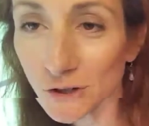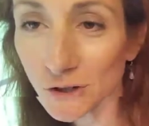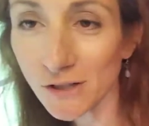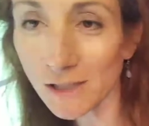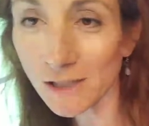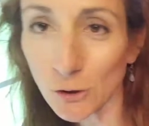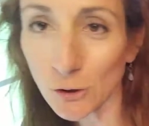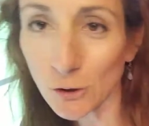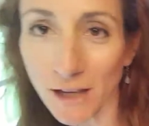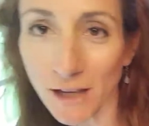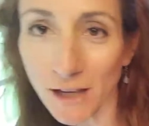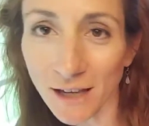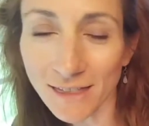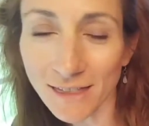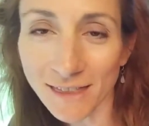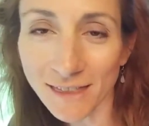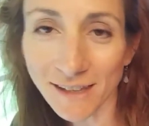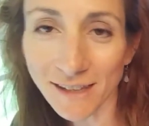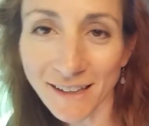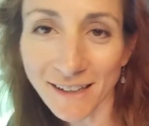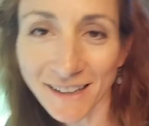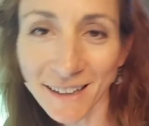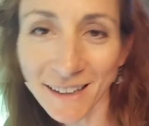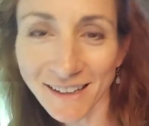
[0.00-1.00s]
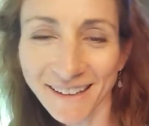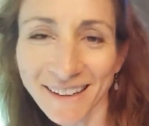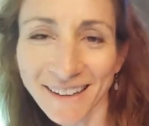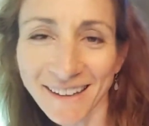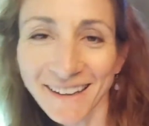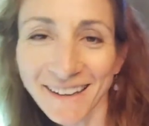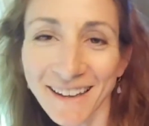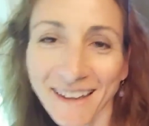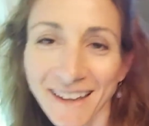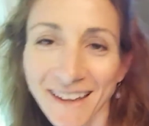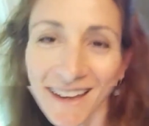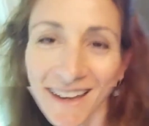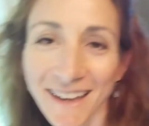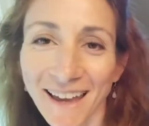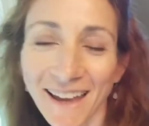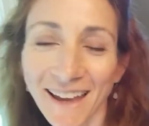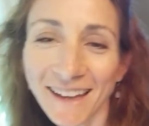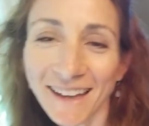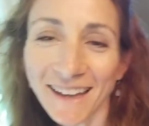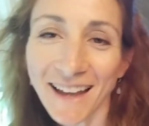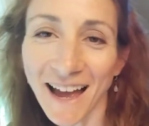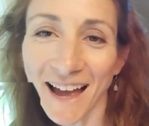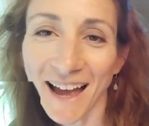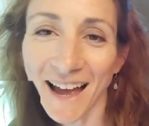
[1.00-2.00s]
look at
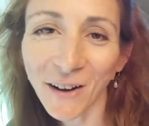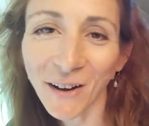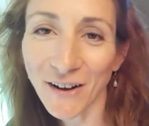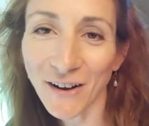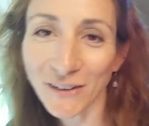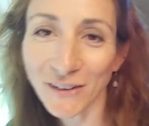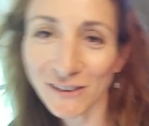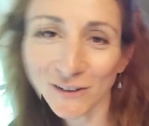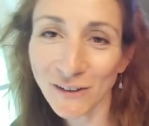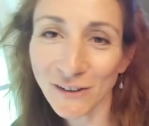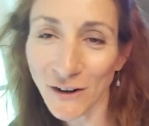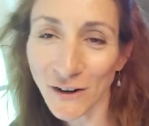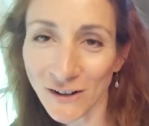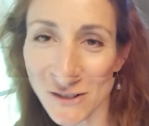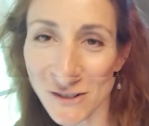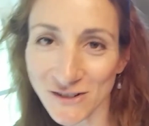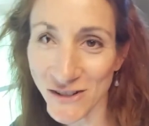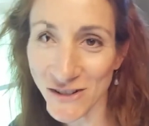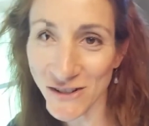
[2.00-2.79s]
how large the